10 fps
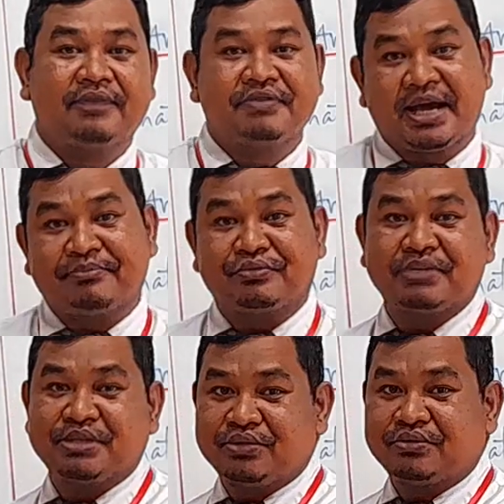We have
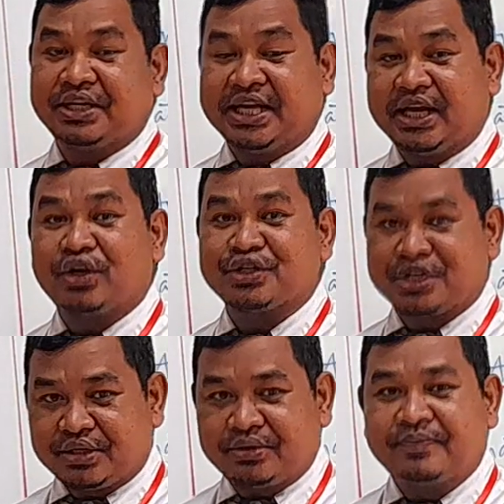review in here
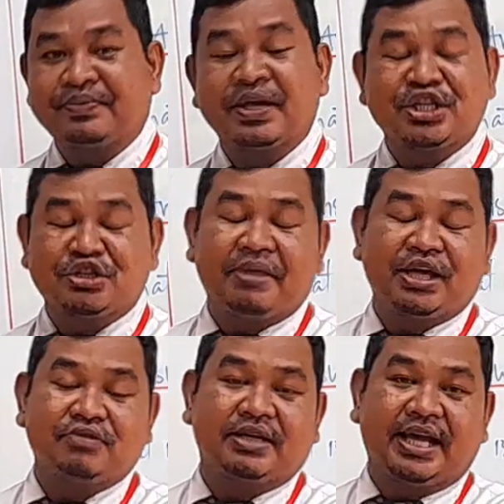also to make
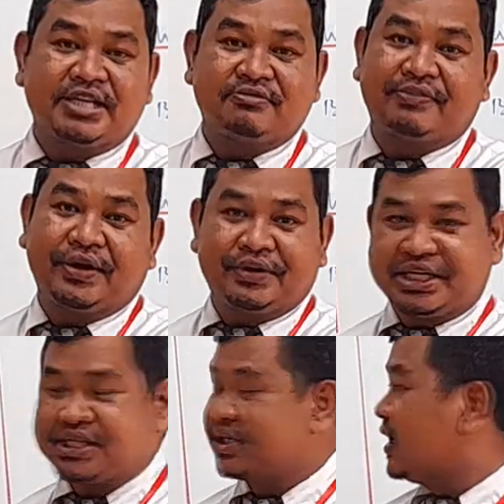you identify all
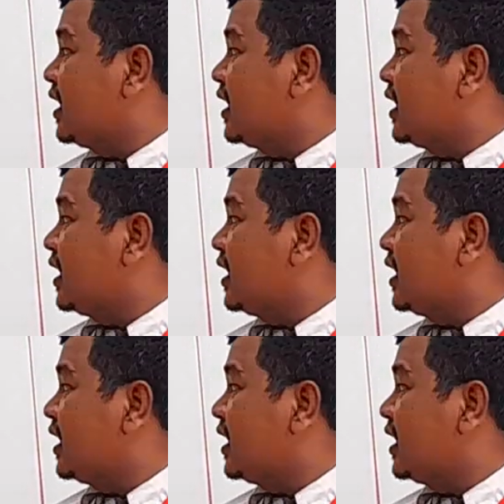this.